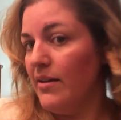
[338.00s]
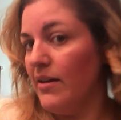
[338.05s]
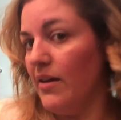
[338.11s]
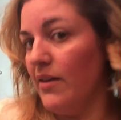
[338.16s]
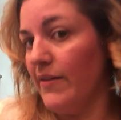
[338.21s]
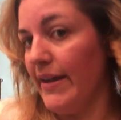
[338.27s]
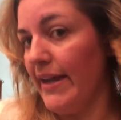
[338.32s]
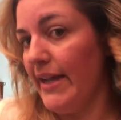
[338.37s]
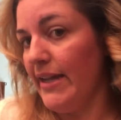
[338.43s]

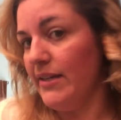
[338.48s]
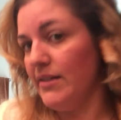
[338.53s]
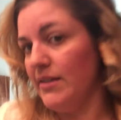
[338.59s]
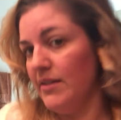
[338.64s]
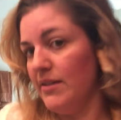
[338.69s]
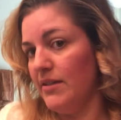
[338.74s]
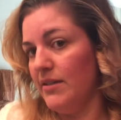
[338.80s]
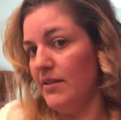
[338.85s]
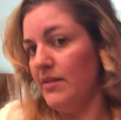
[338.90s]
All right,
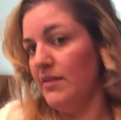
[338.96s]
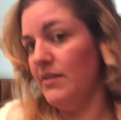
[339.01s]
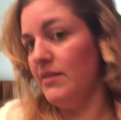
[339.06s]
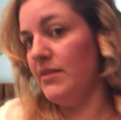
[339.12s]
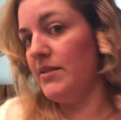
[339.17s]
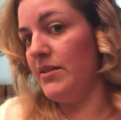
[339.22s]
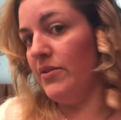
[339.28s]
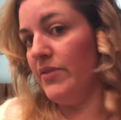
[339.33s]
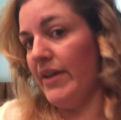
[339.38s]

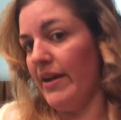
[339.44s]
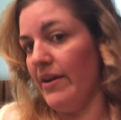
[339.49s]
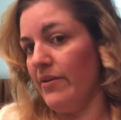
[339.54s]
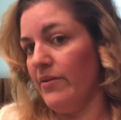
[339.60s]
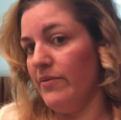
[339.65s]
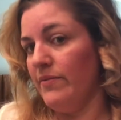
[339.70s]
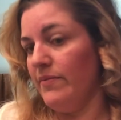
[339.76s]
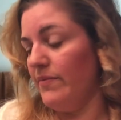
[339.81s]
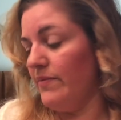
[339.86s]
so
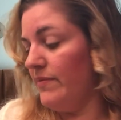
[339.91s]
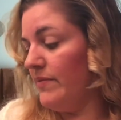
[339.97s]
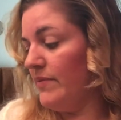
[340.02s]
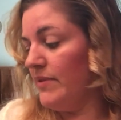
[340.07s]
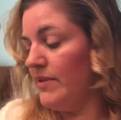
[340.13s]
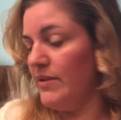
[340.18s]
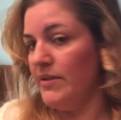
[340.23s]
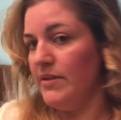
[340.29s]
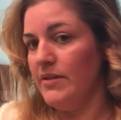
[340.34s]
there.
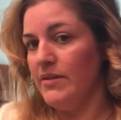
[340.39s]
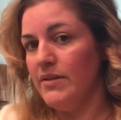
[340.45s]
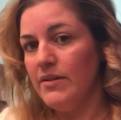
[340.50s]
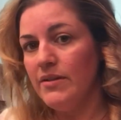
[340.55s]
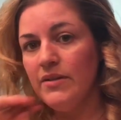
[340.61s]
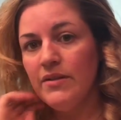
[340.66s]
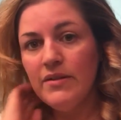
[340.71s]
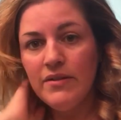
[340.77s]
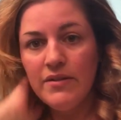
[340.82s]

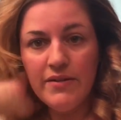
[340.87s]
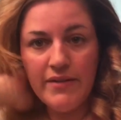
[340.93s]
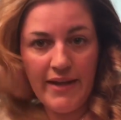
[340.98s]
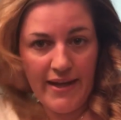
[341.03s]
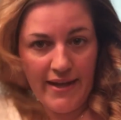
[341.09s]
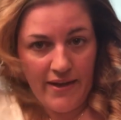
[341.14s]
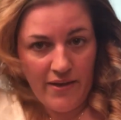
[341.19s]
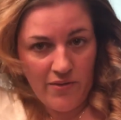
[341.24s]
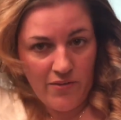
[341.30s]

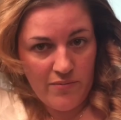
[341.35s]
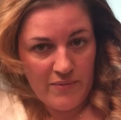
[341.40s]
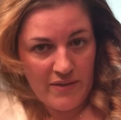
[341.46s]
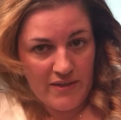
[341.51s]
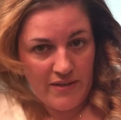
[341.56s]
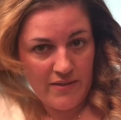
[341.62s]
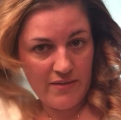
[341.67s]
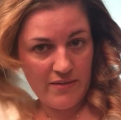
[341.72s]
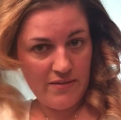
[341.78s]
Now I'm
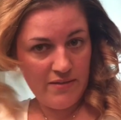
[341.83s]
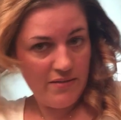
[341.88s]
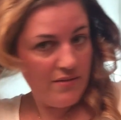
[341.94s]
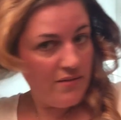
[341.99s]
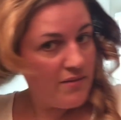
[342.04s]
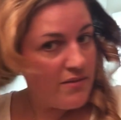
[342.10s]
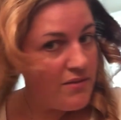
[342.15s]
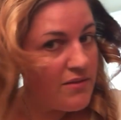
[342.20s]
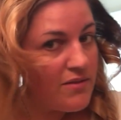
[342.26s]
gonna
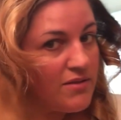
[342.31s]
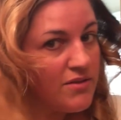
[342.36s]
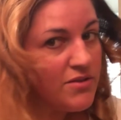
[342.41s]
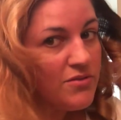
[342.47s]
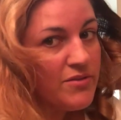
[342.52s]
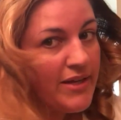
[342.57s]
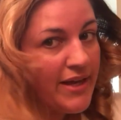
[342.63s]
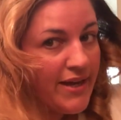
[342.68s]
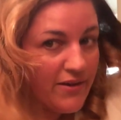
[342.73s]

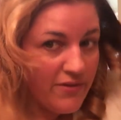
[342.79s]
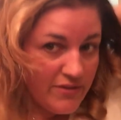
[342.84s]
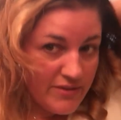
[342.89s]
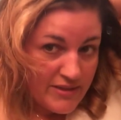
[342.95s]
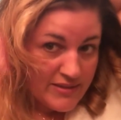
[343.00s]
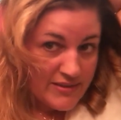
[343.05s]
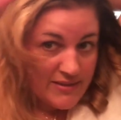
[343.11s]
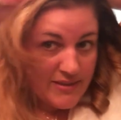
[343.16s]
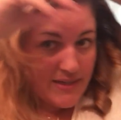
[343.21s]
do the hair on
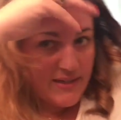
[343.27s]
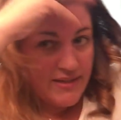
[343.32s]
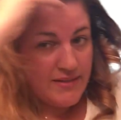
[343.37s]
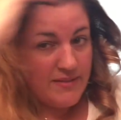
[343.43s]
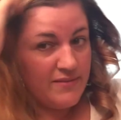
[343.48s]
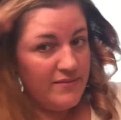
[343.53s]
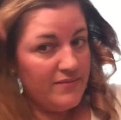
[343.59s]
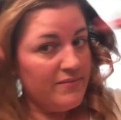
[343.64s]
this side.